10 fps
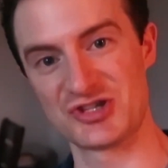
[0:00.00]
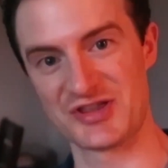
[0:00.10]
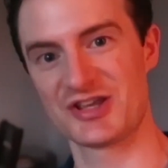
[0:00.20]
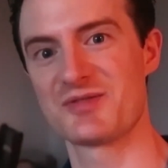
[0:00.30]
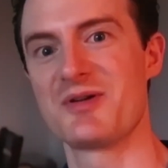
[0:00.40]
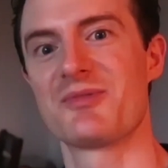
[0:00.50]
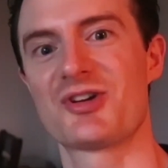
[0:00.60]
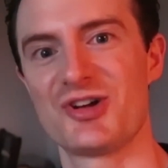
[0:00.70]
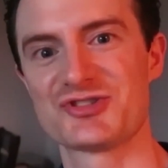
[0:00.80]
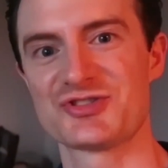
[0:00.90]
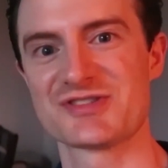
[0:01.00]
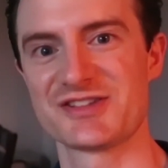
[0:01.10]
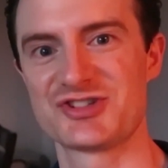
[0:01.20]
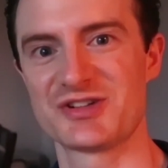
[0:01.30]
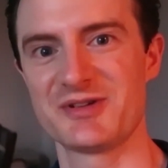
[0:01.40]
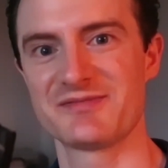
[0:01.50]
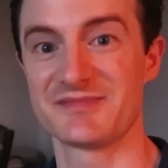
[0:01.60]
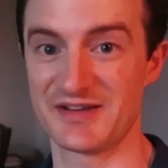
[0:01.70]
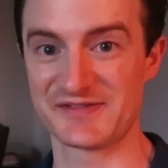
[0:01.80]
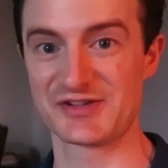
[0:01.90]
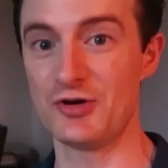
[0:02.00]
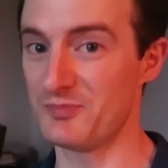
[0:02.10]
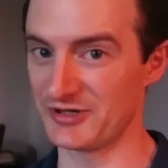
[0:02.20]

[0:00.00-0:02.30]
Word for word: Do you think commitment culture is legitimate? If so,